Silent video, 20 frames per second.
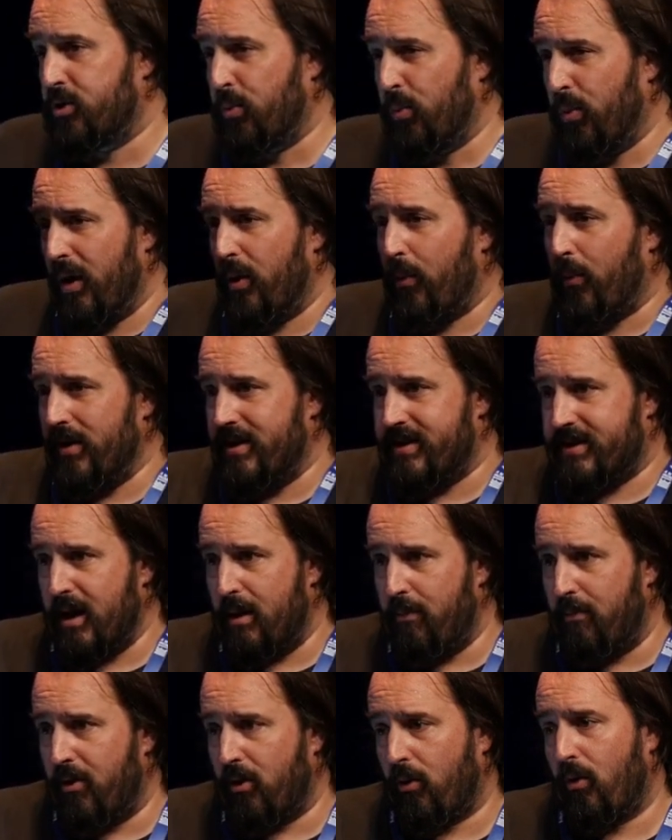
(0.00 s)
will
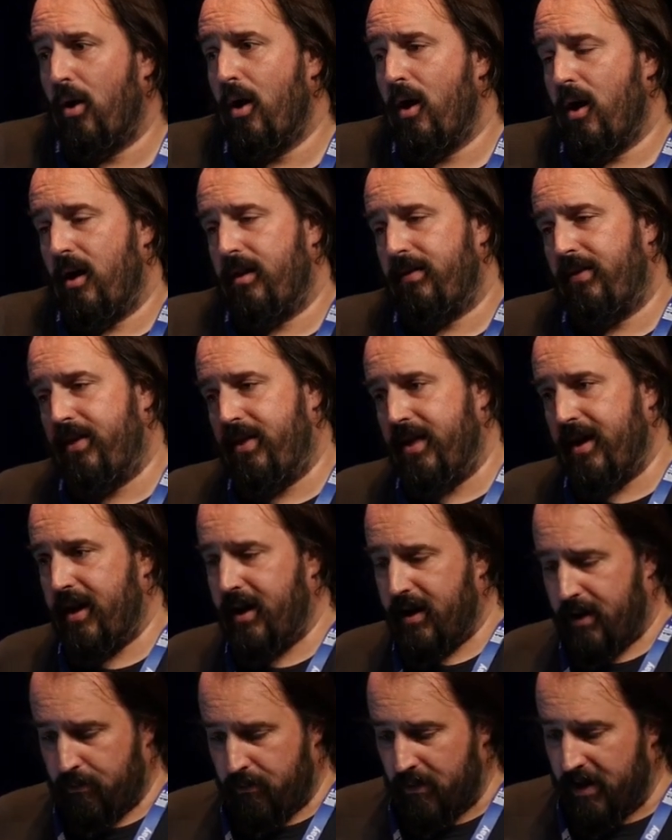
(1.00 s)
resemble
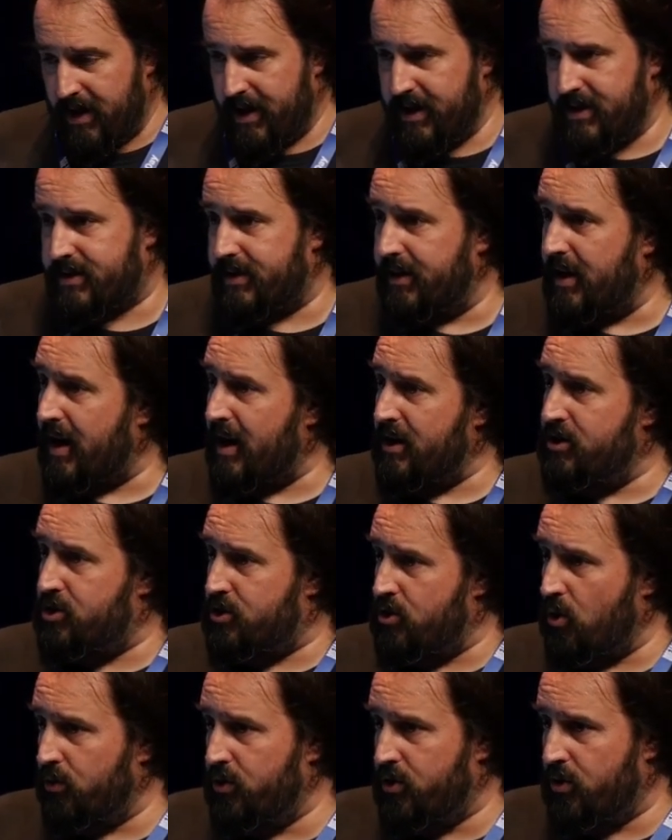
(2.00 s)
the list that I
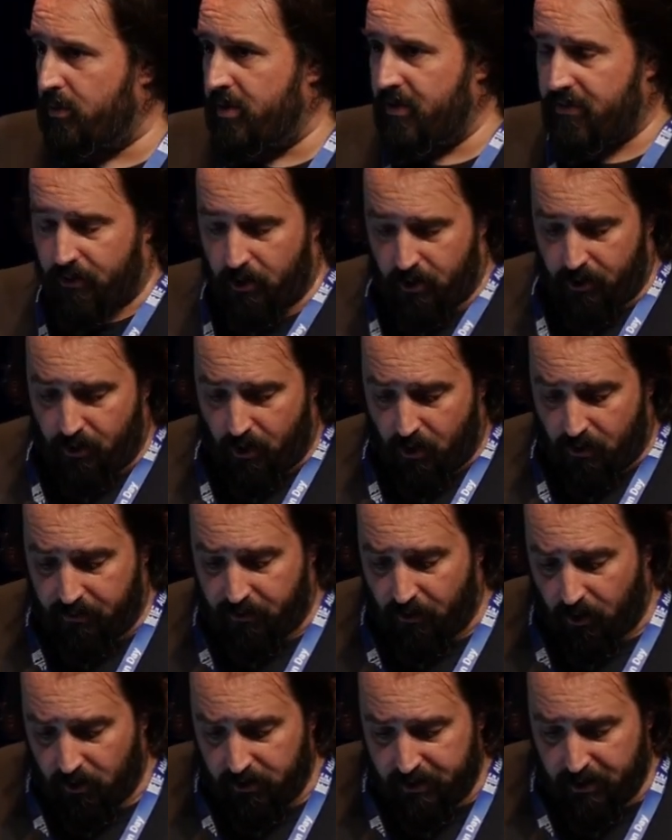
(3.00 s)
showed you before of
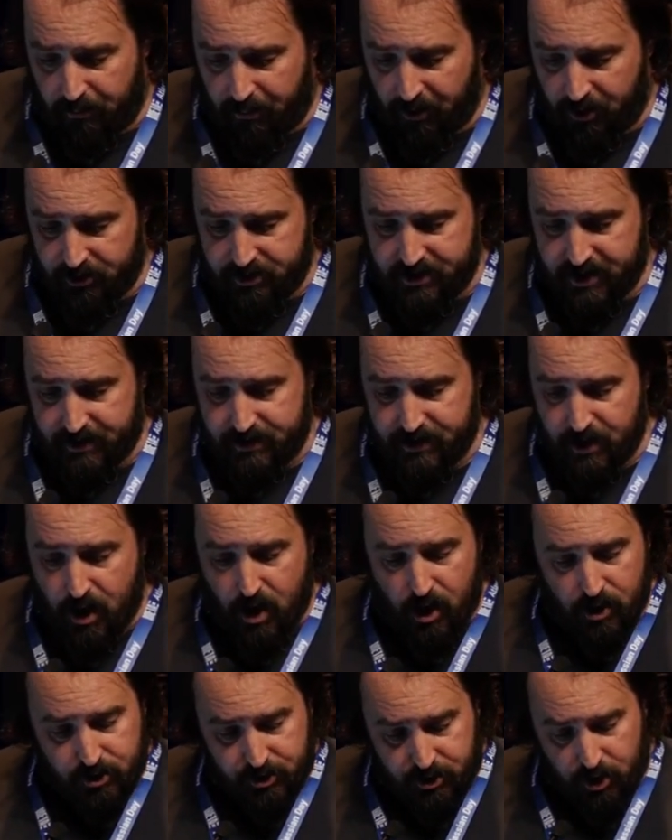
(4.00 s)
all the projects.
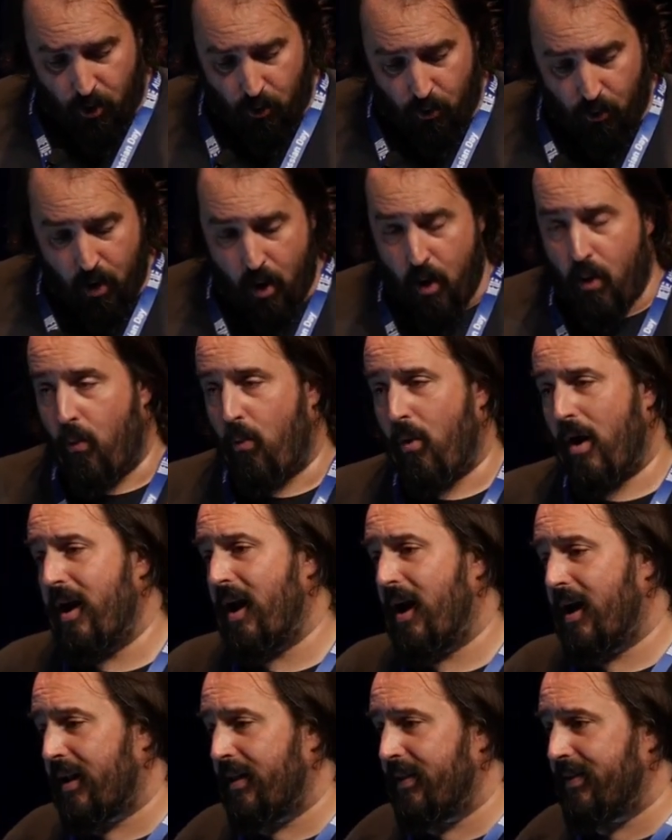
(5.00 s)
So what
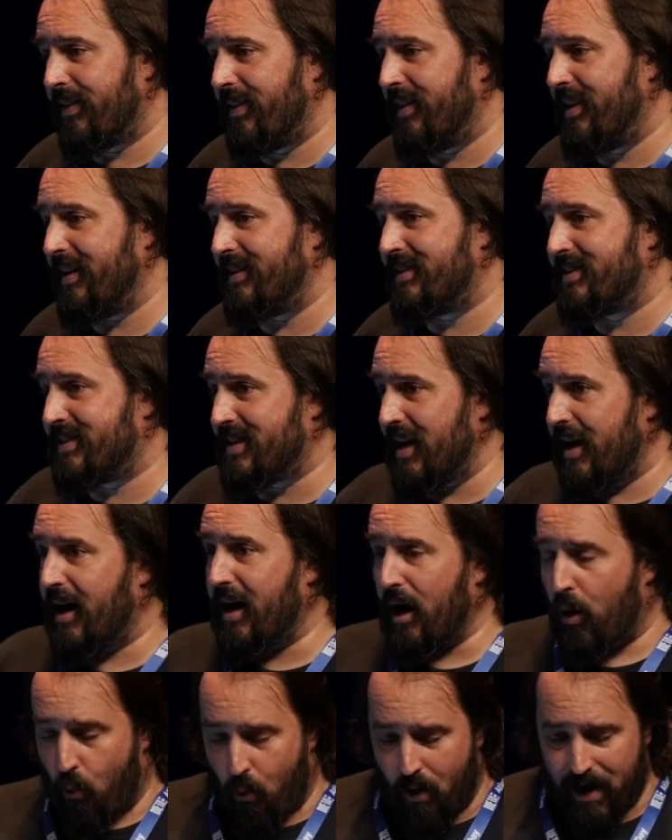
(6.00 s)
are the
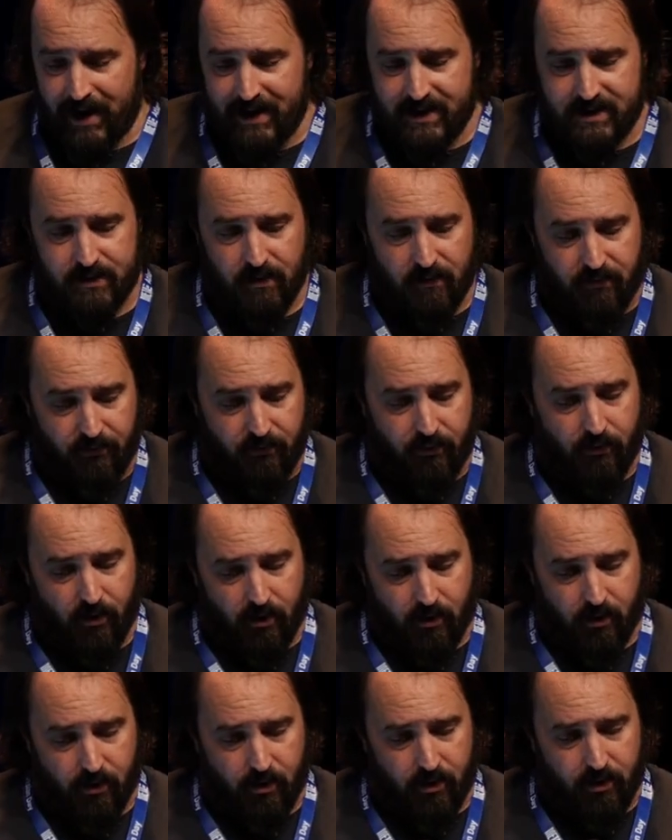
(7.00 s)
takeaways
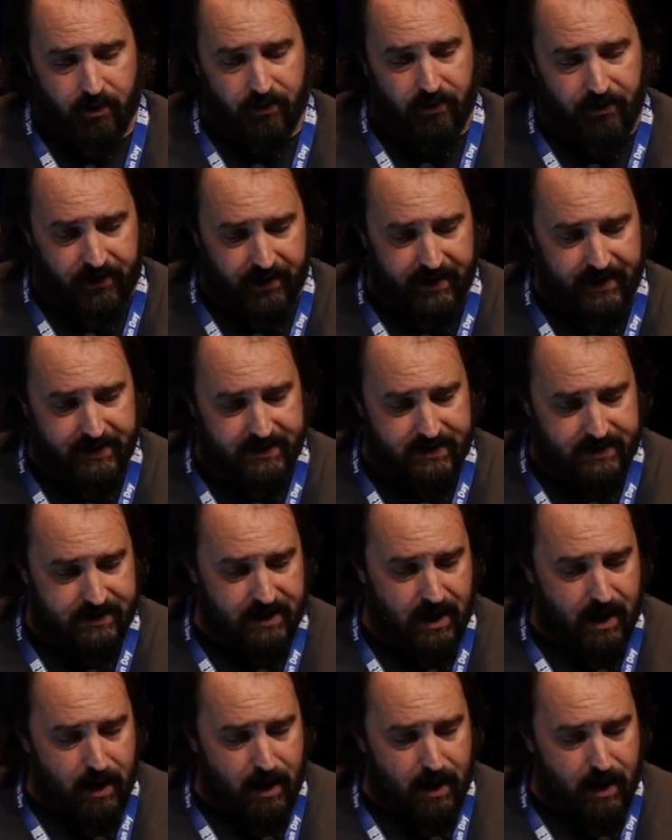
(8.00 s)
for this